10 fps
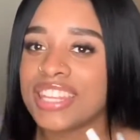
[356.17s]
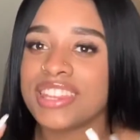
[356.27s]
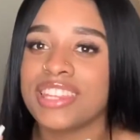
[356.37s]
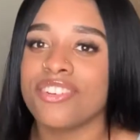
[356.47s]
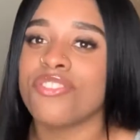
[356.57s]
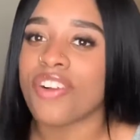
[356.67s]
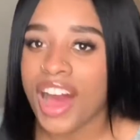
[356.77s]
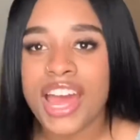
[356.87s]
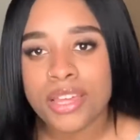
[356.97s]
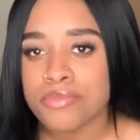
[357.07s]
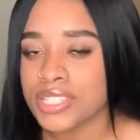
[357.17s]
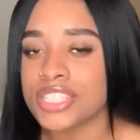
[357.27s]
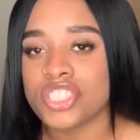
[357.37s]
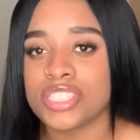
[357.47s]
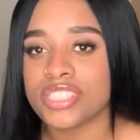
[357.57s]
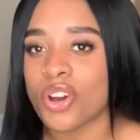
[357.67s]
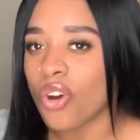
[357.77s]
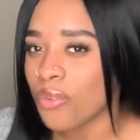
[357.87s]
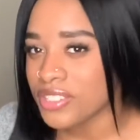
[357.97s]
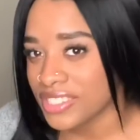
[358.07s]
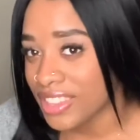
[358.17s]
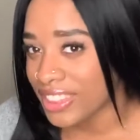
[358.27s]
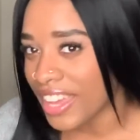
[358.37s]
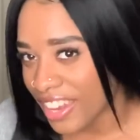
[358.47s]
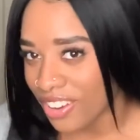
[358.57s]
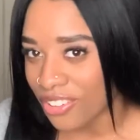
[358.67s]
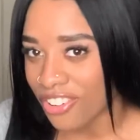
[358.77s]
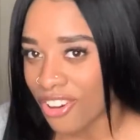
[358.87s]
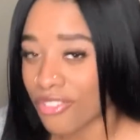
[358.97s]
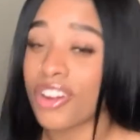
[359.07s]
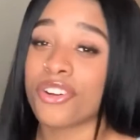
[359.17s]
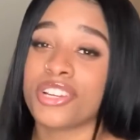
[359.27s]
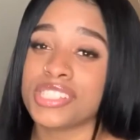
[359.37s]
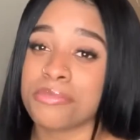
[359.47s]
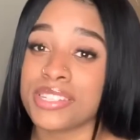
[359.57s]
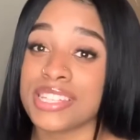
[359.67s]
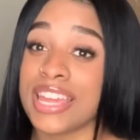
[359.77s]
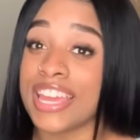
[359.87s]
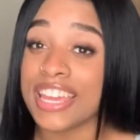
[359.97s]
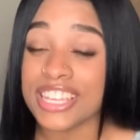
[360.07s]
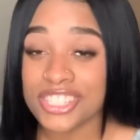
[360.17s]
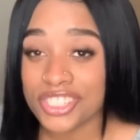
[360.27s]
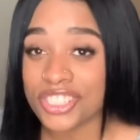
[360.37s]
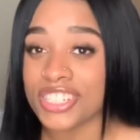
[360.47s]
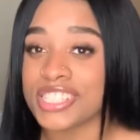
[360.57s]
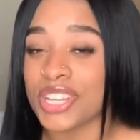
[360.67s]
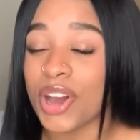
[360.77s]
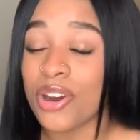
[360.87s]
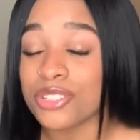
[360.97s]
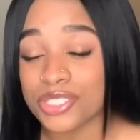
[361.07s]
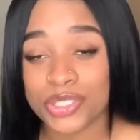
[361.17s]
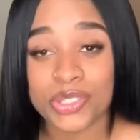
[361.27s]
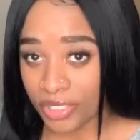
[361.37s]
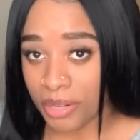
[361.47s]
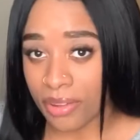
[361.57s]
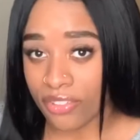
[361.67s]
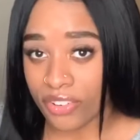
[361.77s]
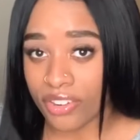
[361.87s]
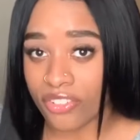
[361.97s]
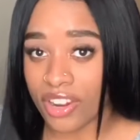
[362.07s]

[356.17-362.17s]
the vibes is just always there around Christmas. And Easter is also one of my favorite